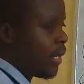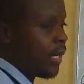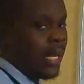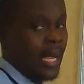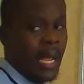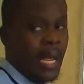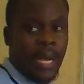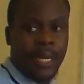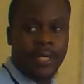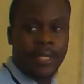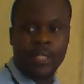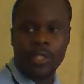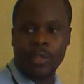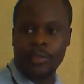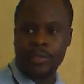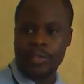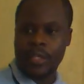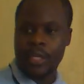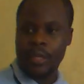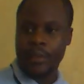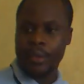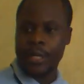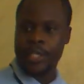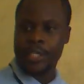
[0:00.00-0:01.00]
Axis of
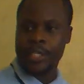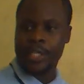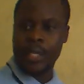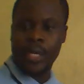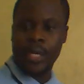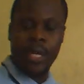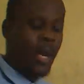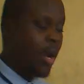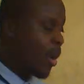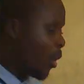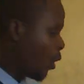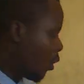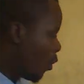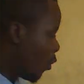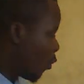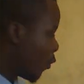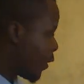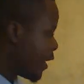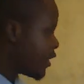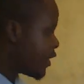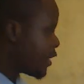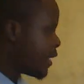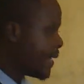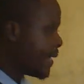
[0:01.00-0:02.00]
symmetry
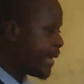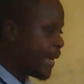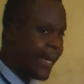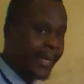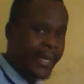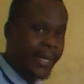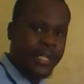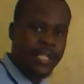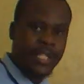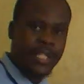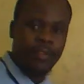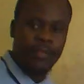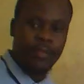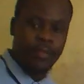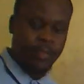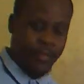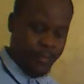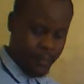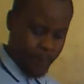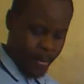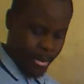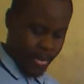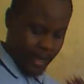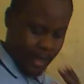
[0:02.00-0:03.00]
with negative
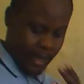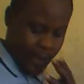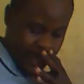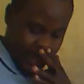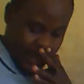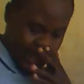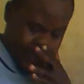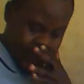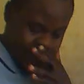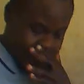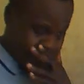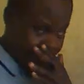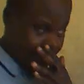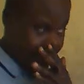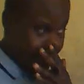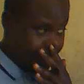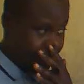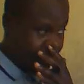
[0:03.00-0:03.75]
gradient.